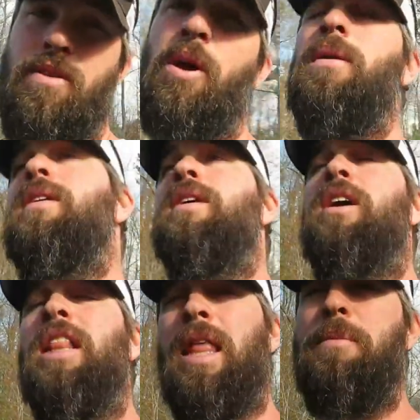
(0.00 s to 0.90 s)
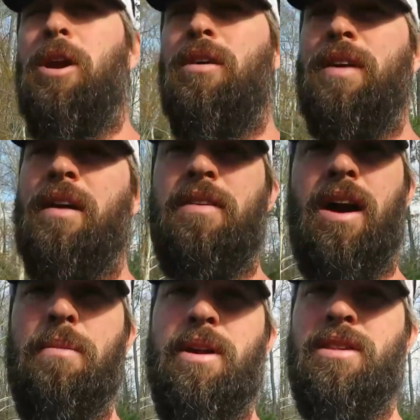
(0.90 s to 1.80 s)
So let me know if you have
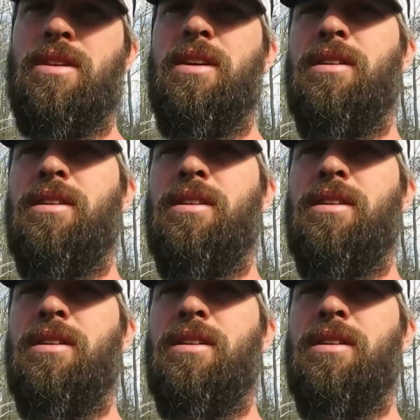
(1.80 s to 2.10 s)
comments.